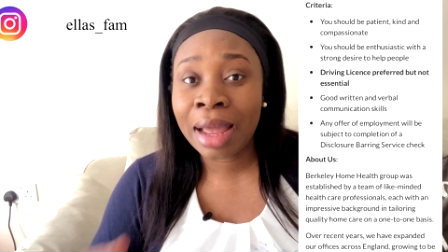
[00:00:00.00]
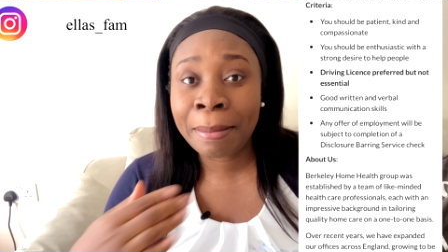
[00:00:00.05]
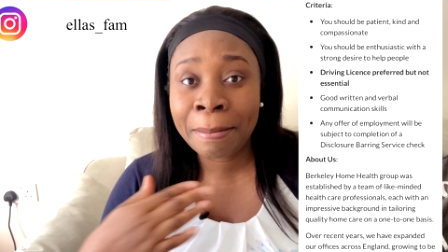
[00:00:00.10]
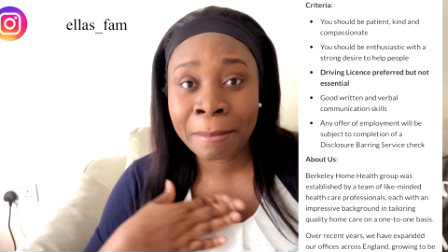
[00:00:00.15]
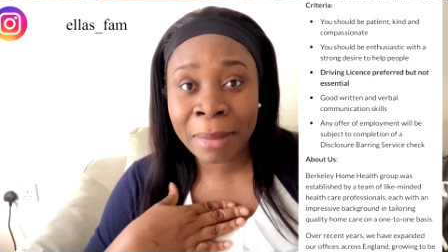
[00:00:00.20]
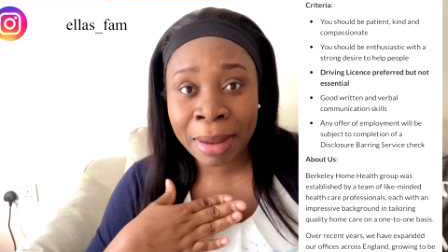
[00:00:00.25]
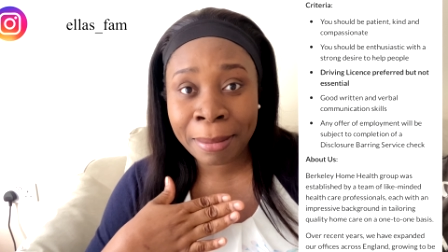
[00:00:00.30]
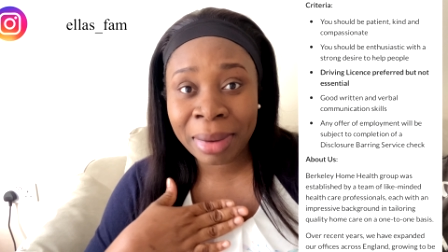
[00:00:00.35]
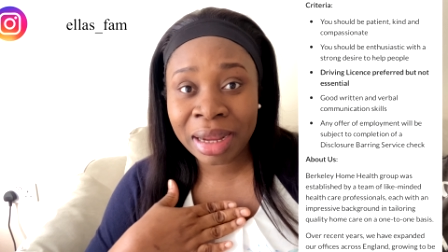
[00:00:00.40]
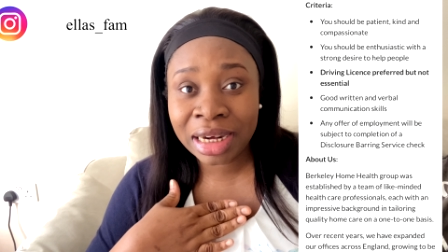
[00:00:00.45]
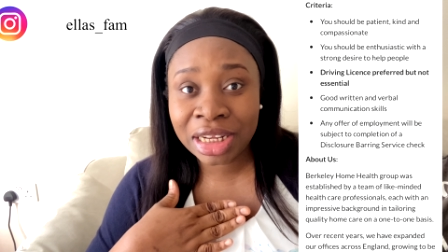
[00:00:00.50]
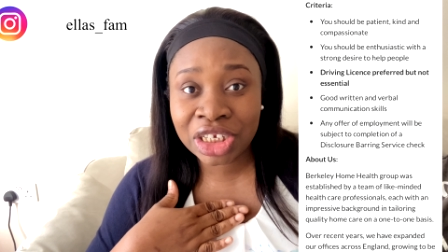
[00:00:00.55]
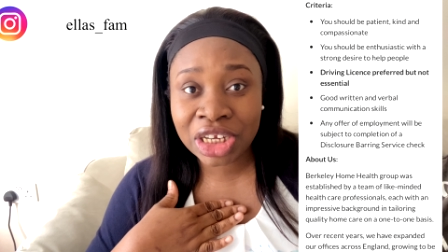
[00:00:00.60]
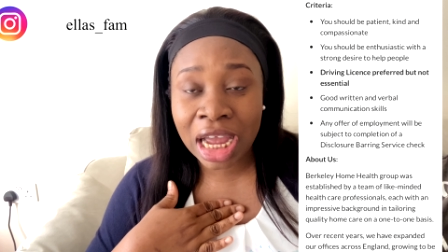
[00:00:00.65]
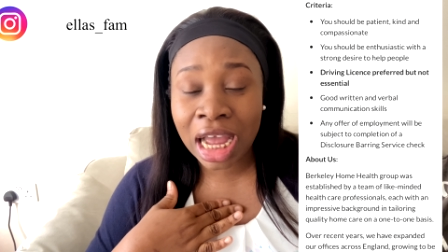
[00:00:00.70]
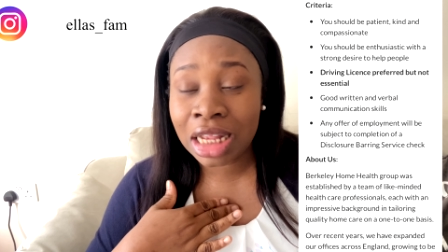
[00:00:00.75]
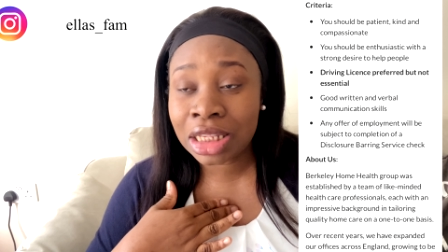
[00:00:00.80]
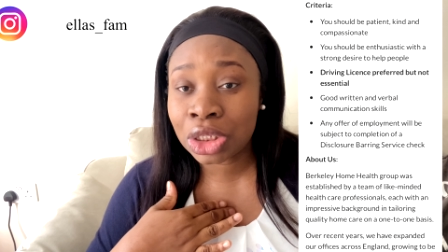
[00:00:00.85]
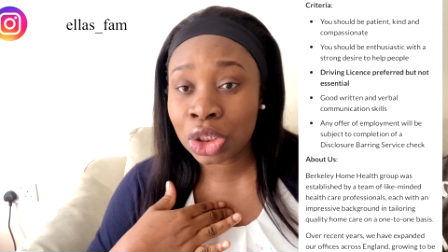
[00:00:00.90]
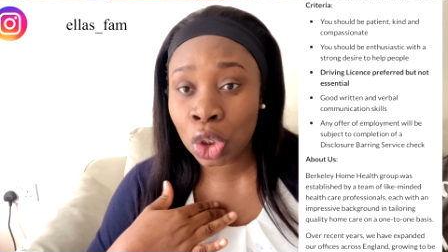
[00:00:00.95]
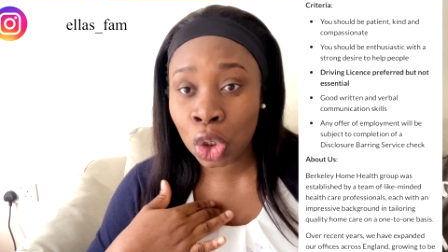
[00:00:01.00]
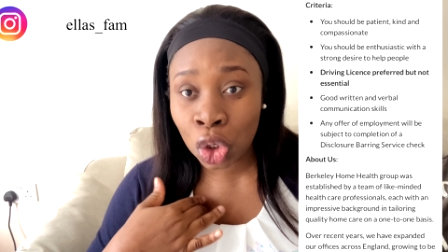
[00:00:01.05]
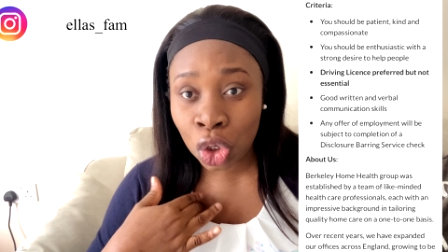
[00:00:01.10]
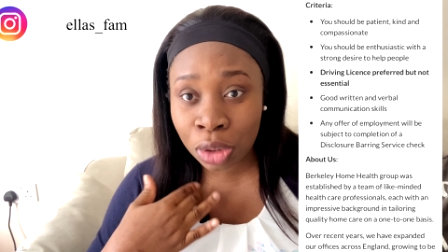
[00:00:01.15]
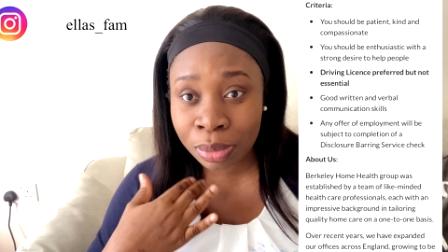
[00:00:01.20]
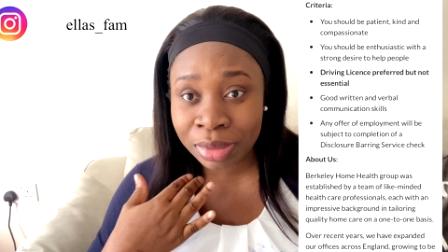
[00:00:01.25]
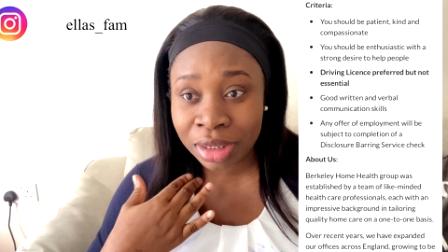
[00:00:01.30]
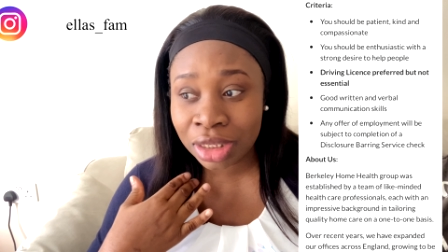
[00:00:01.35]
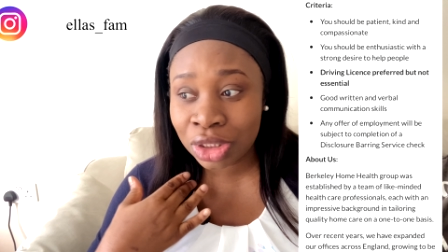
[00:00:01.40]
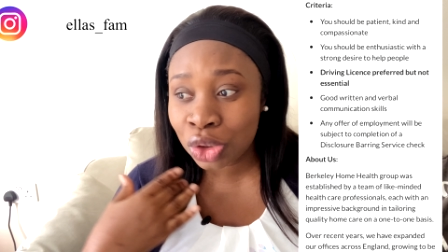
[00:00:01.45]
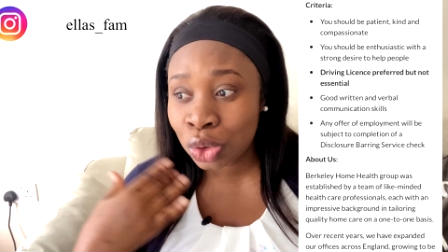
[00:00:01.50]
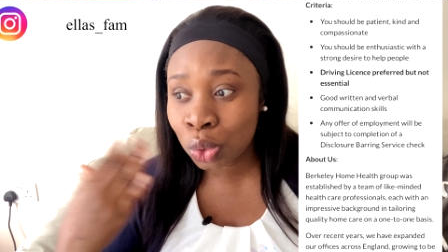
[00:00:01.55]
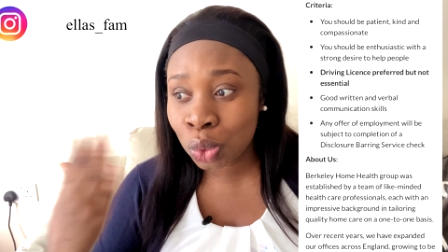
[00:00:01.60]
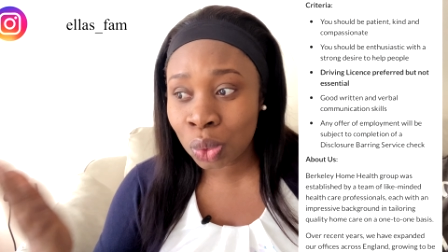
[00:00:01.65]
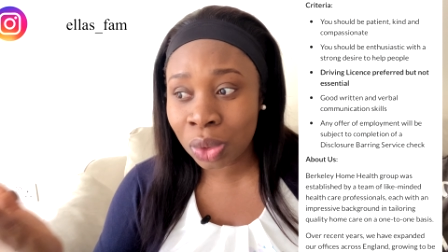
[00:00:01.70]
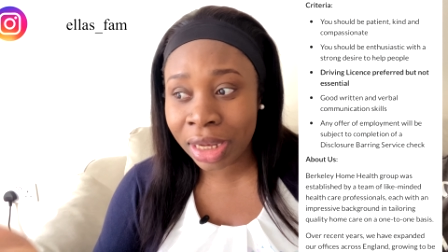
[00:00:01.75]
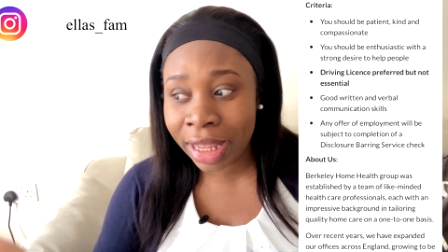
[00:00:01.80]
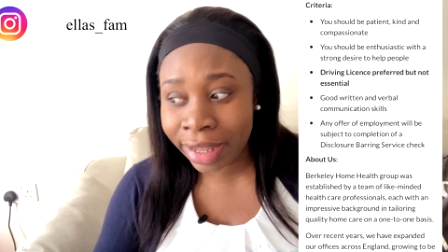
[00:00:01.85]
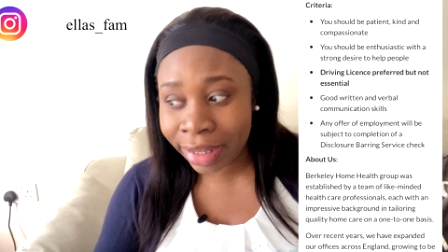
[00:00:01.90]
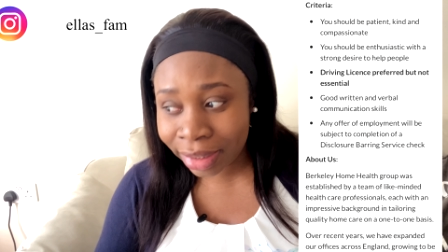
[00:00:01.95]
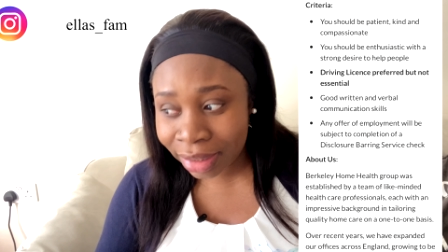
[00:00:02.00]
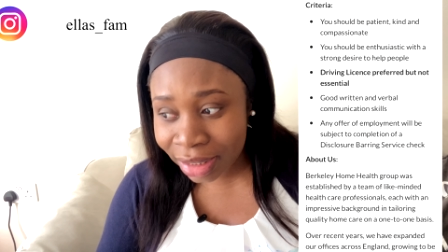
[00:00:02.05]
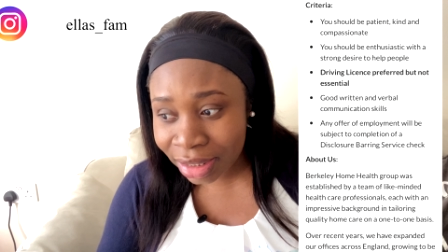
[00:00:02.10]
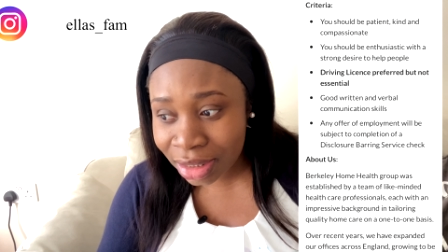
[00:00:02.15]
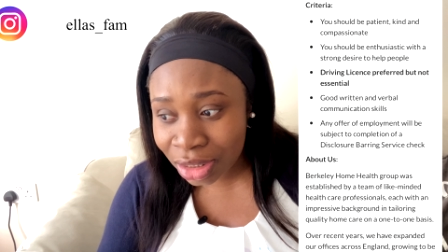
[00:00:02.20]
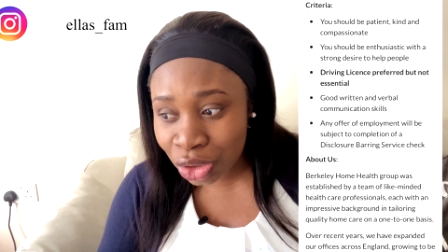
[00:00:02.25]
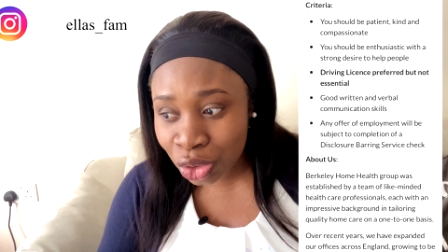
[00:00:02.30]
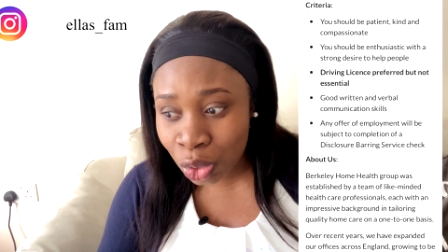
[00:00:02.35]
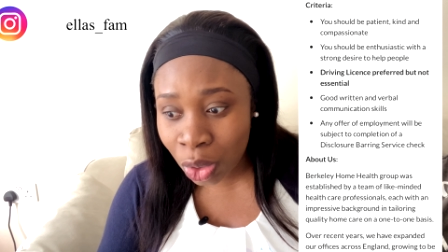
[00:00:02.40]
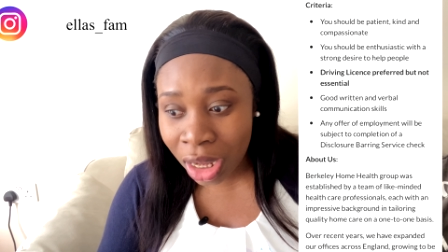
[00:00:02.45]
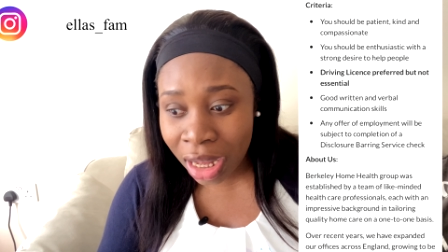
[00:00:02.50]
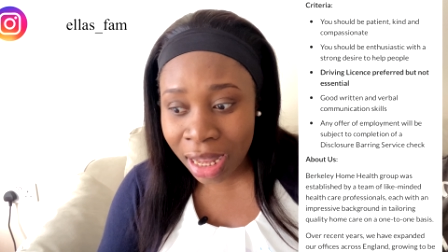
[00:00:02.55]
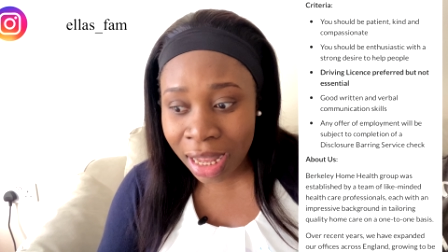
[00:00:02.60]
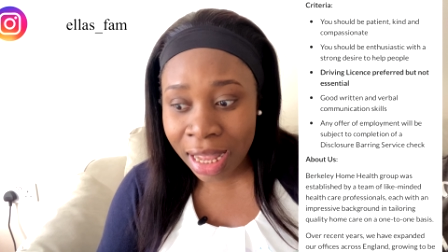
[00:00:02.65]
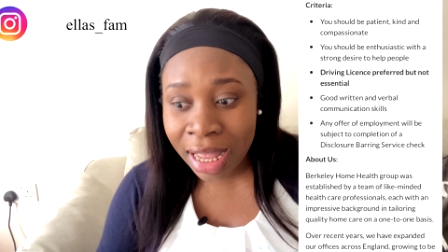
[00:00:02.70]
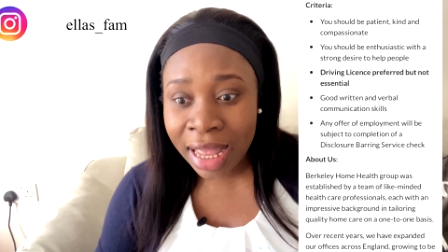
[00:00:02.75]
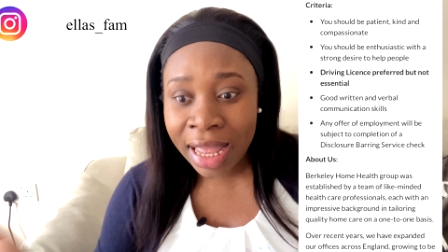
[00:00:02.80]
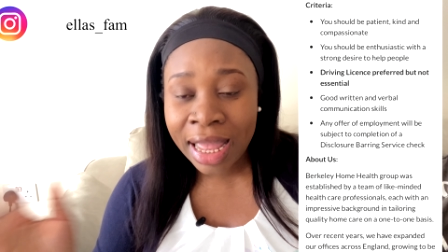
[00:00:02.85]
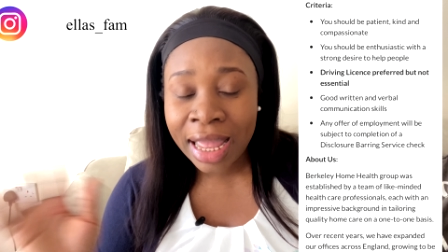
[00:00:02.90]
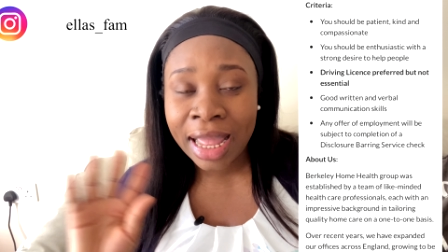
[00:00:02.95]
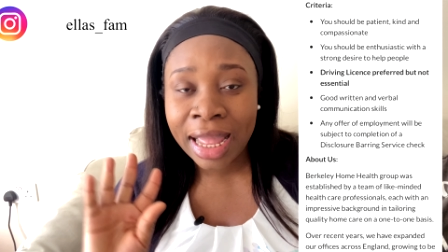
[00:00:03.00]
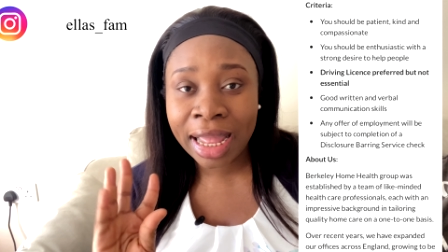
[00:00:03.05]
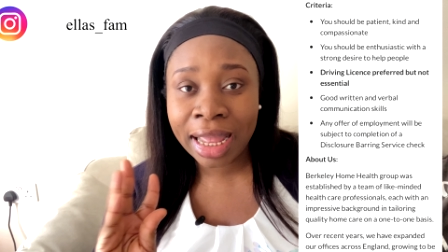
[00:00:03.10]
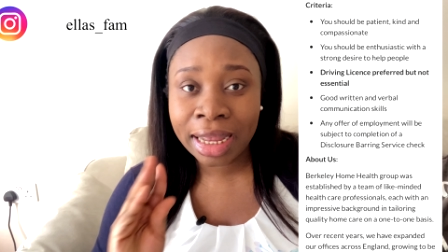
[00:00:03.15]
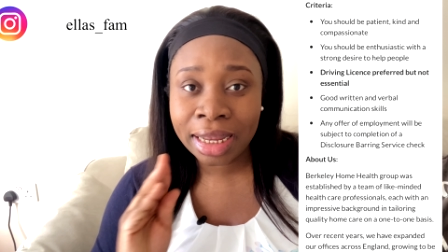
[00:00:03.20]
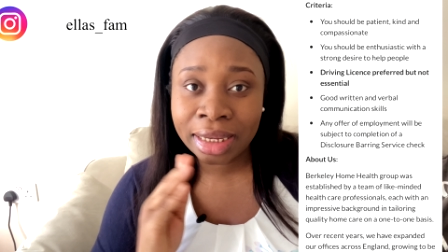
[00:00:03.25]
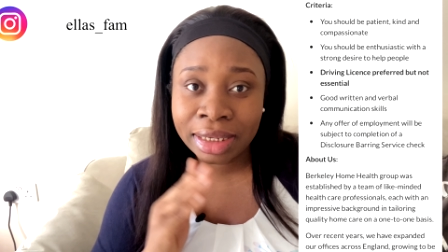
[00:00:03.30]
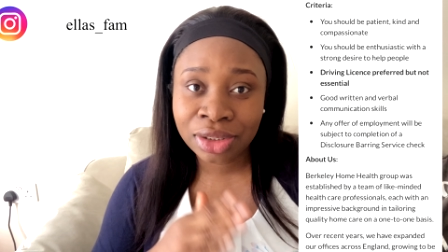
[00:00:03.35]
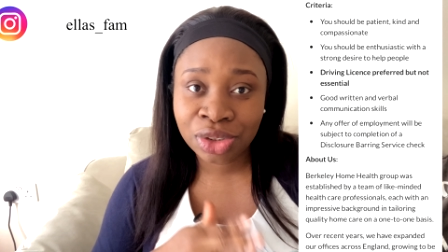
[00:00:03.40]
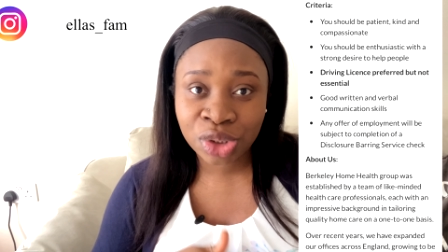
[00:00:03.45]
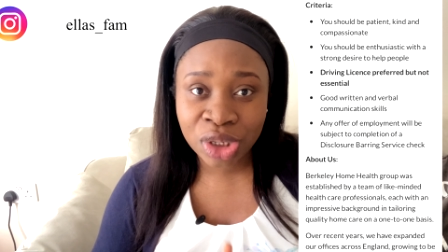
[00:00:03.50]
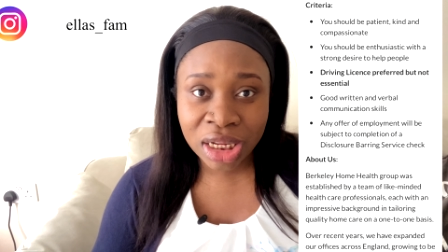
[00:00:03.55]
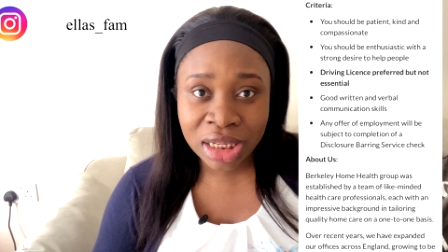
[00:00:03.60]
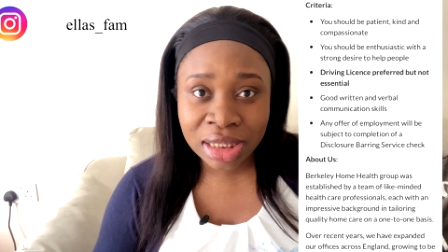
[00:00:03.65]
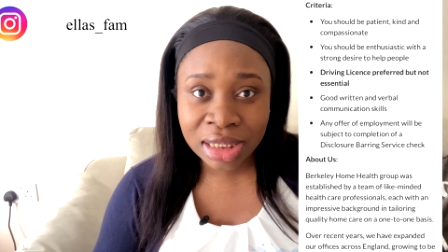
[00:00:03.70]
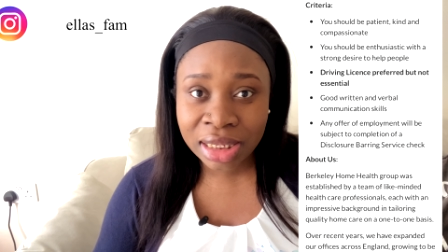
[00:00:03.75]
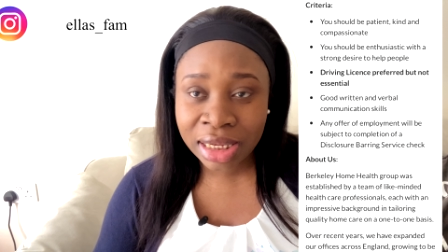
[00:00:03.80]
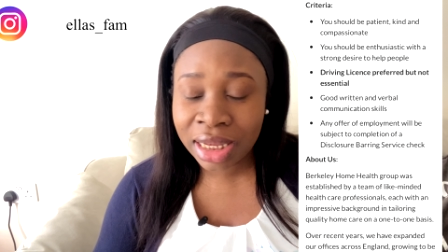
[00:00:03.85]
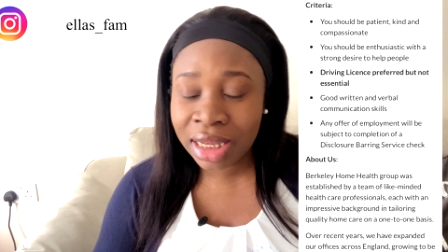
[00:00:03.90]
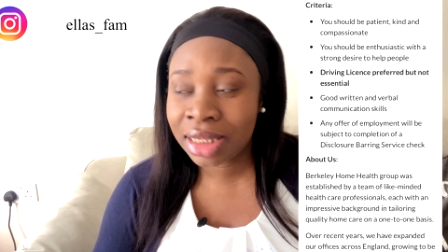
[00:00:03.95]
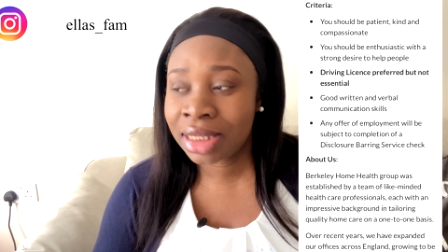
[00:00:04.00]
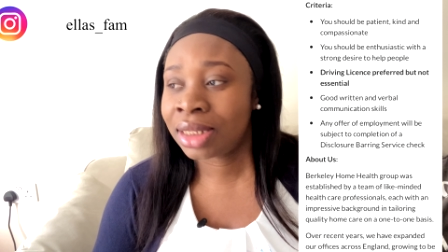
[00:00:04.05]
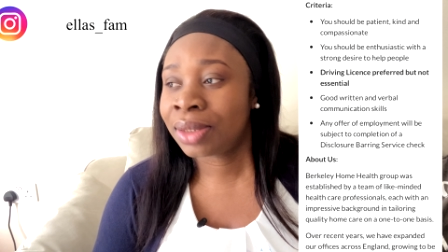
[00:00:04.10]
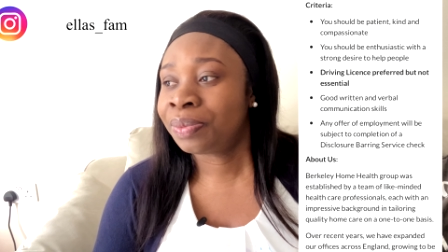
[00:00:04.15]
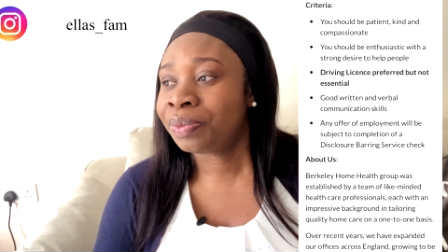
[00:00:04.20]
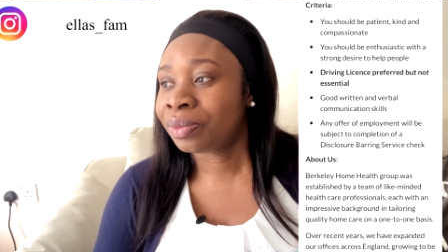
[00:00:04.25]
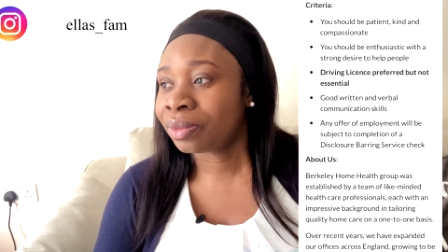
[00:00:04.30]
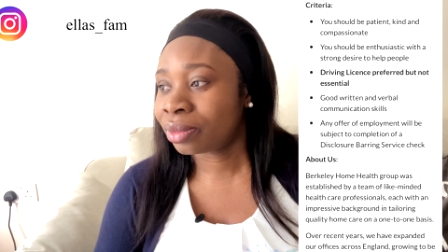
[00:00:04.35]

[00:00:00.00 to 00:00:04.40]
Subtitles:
my manager had to call me to like listen to her and translate.